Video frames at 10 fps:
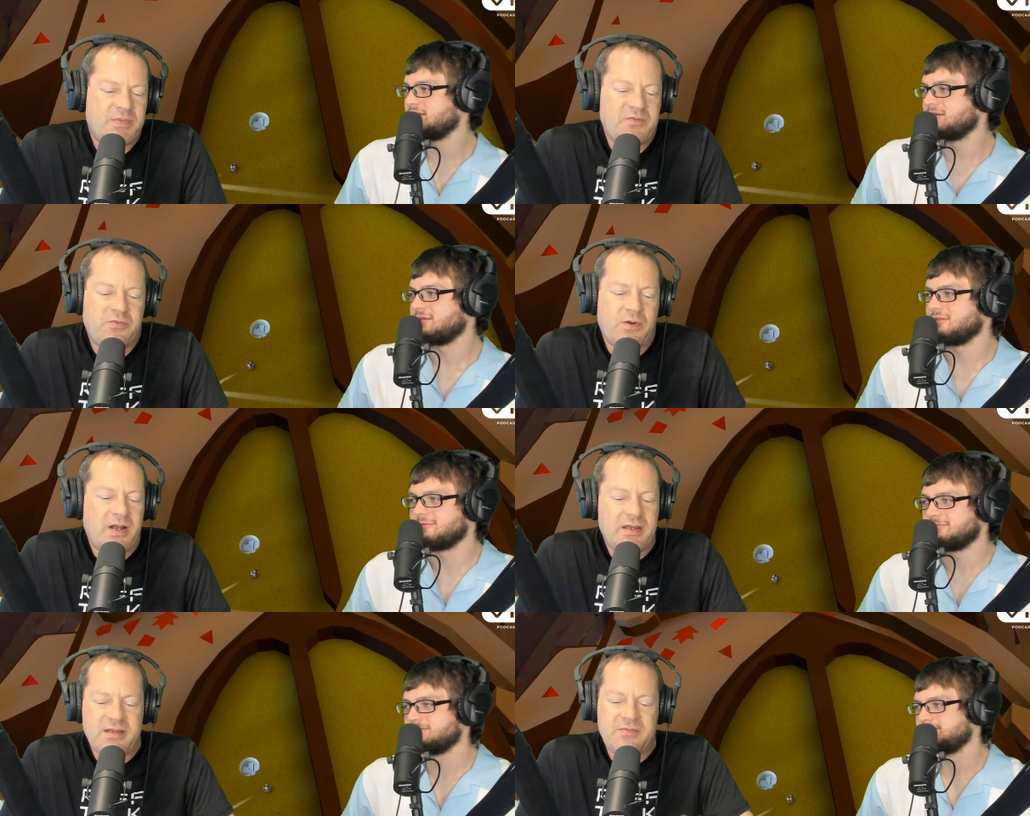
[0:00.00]
Speaker 1: before
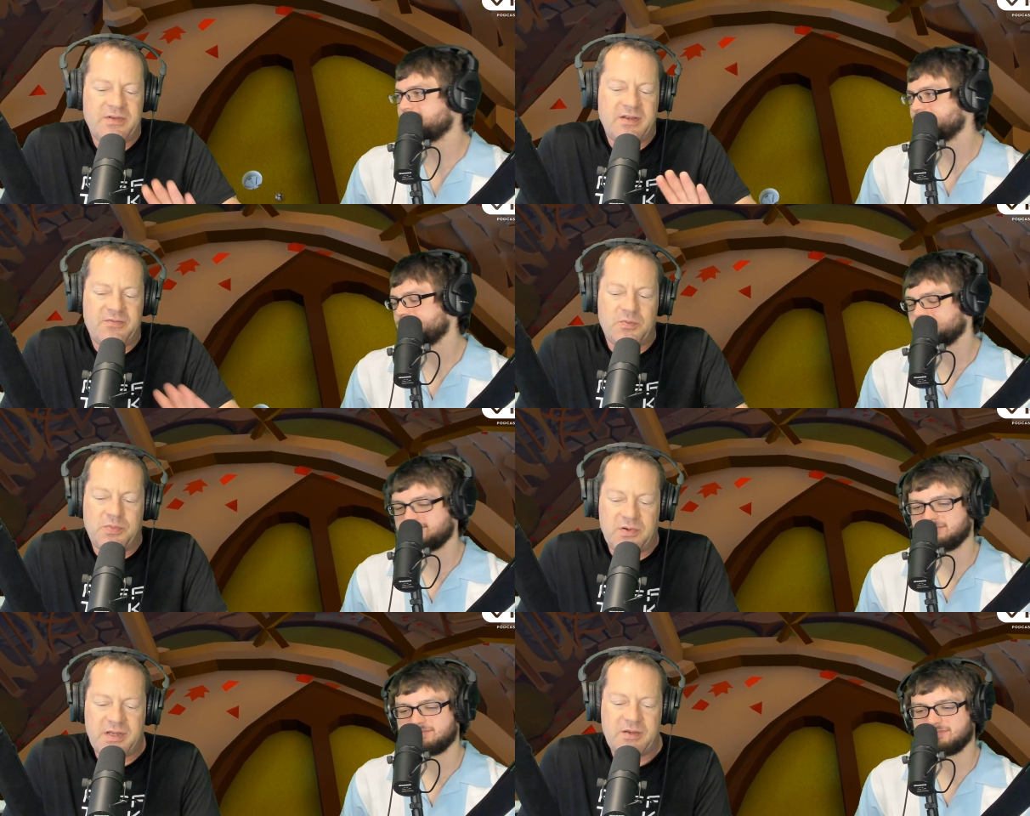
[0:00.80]
I even ever
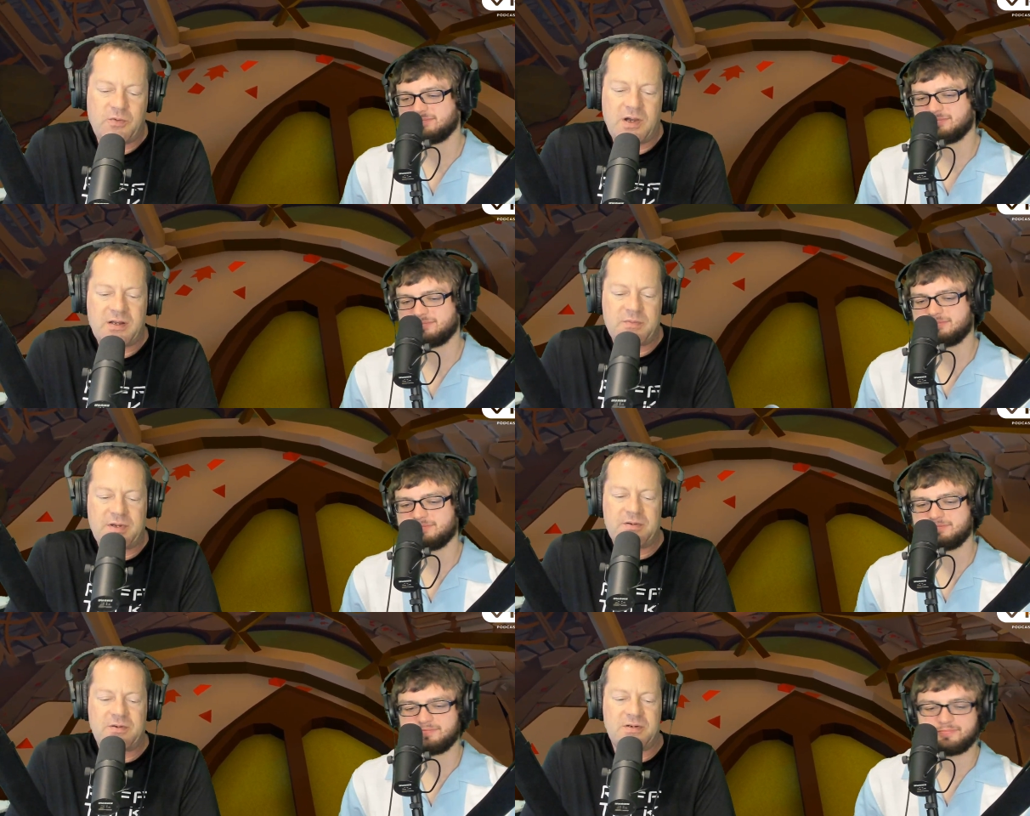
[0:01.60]
play a
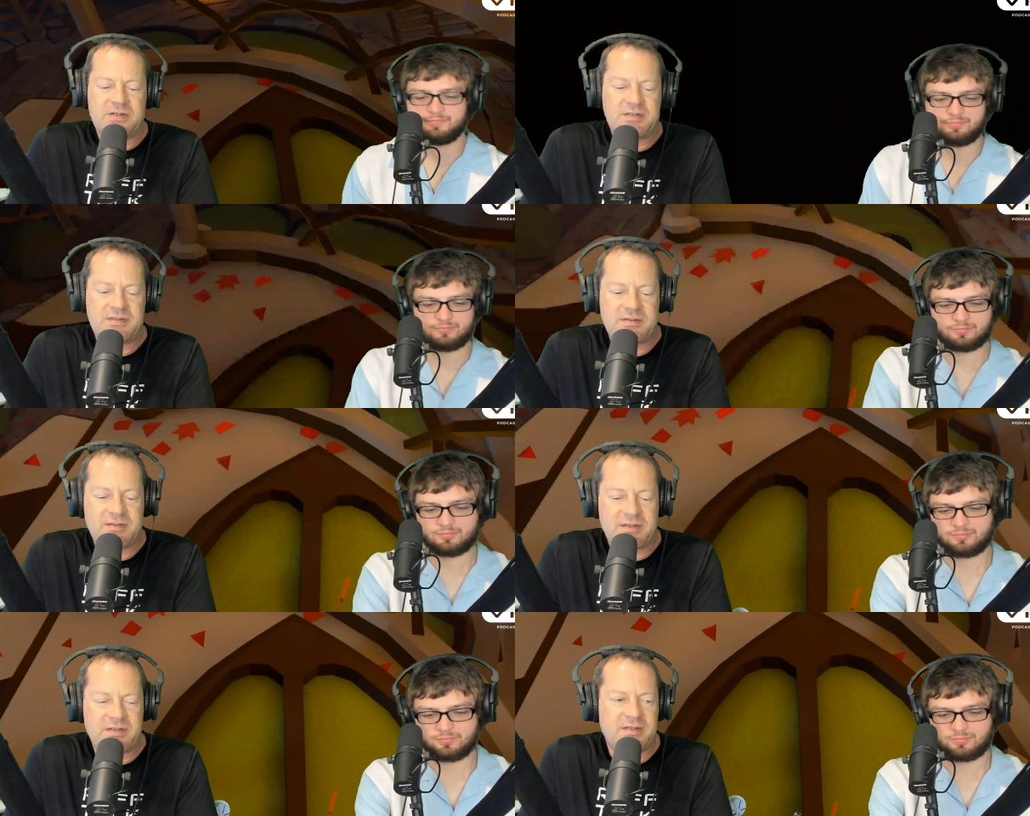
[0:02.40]
walkabout course,
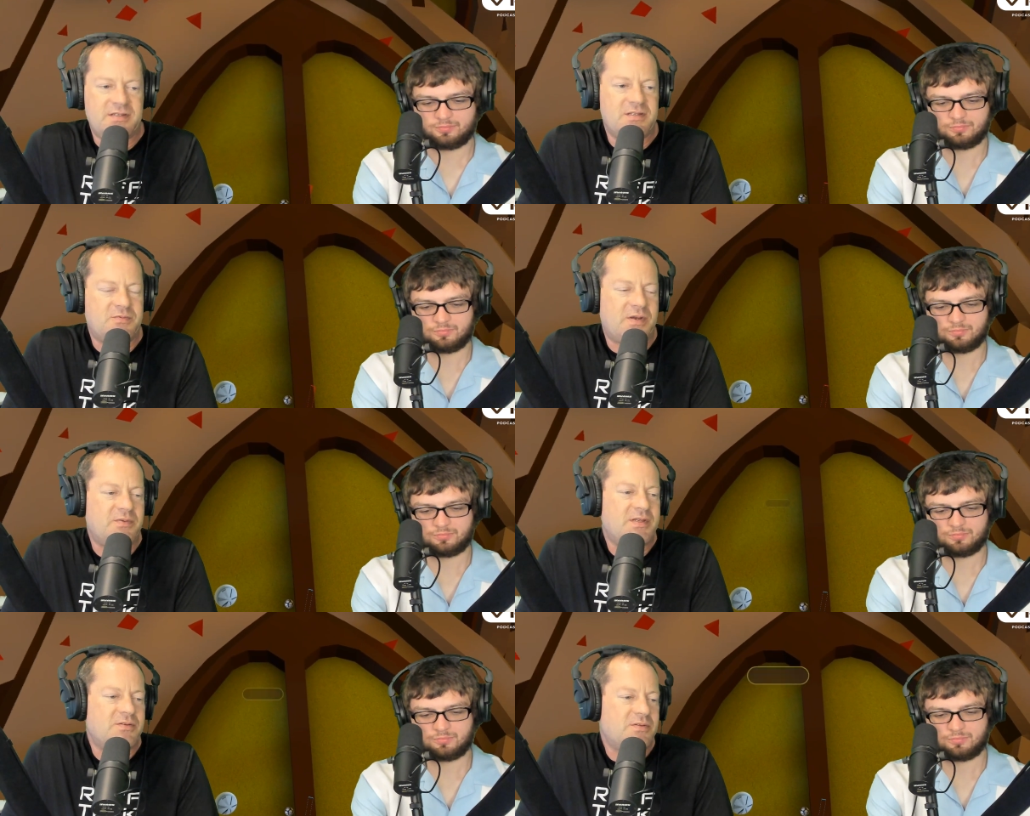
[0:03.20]
and this is why
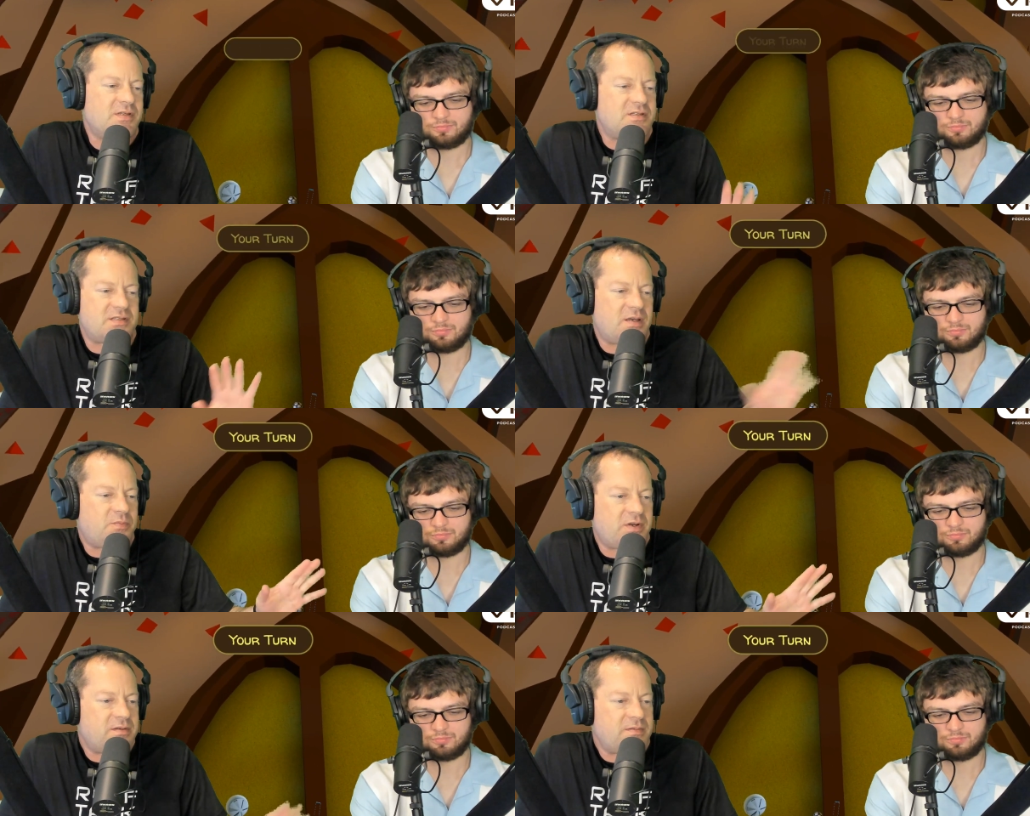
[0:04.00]
we do these
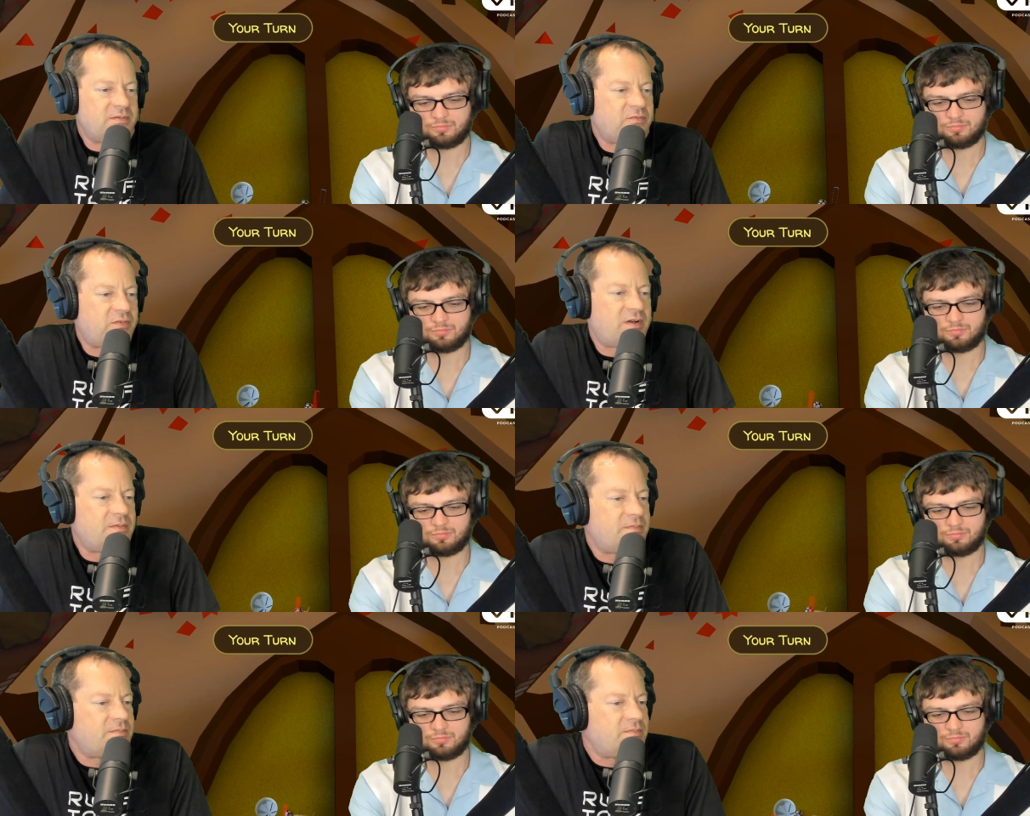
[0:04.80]
separate
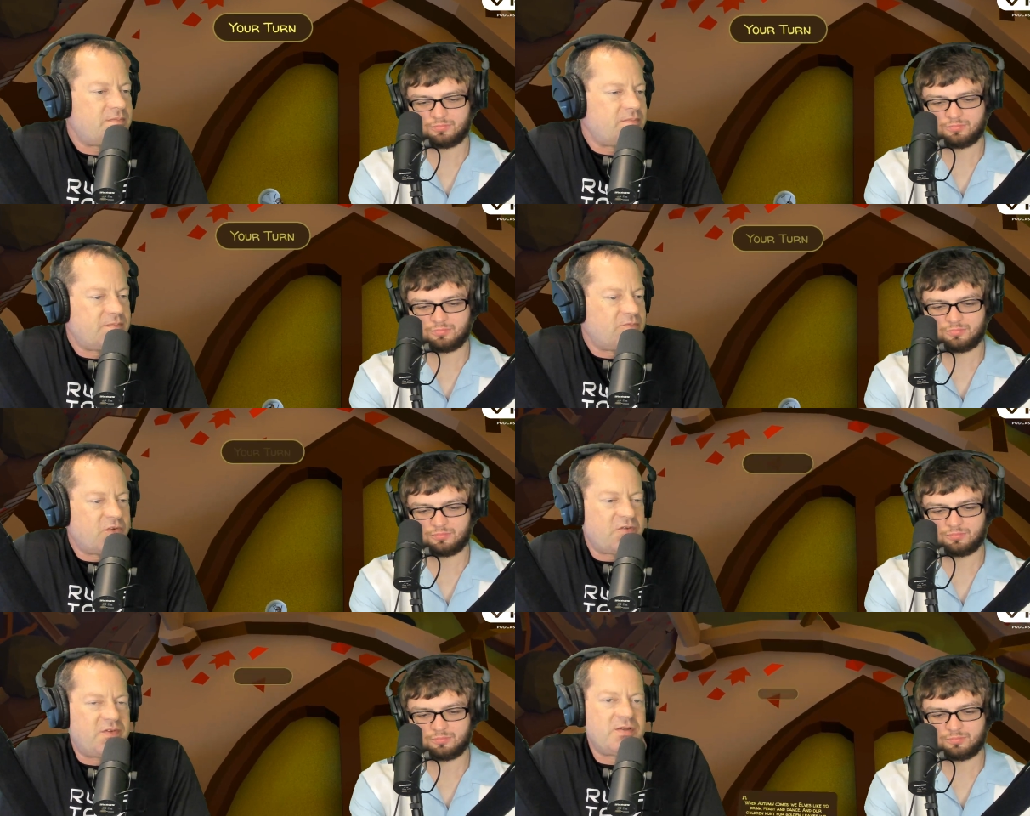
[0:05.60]
from
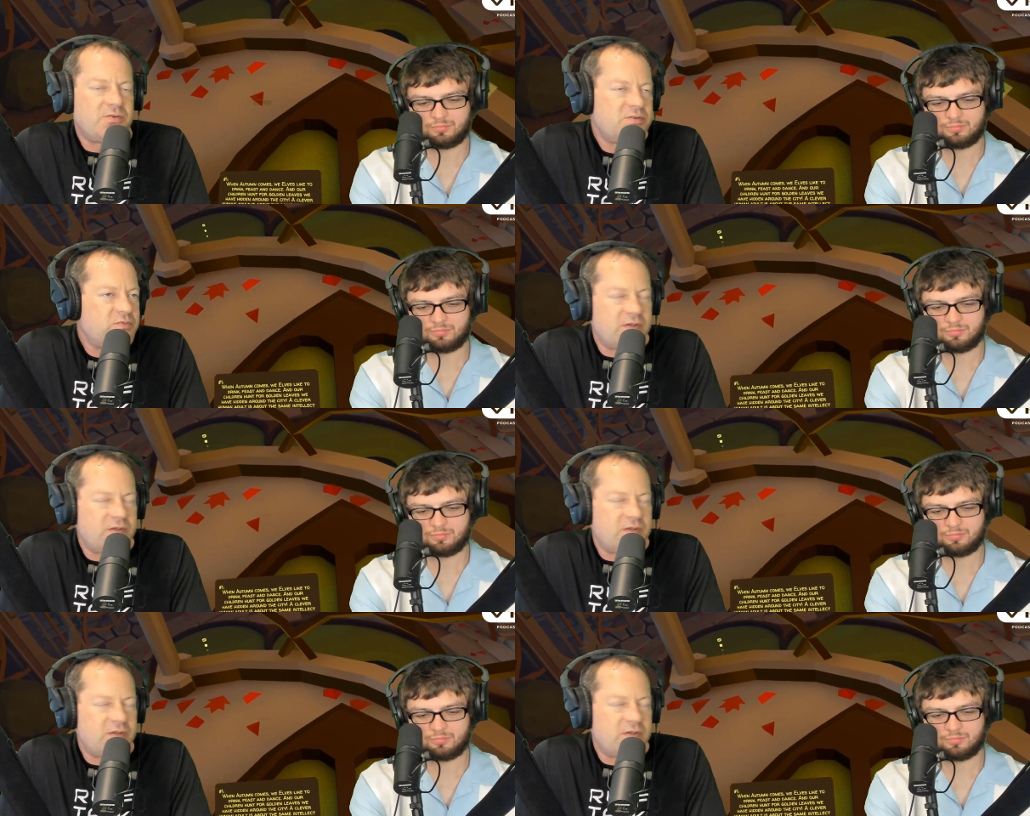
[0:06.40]
reviews.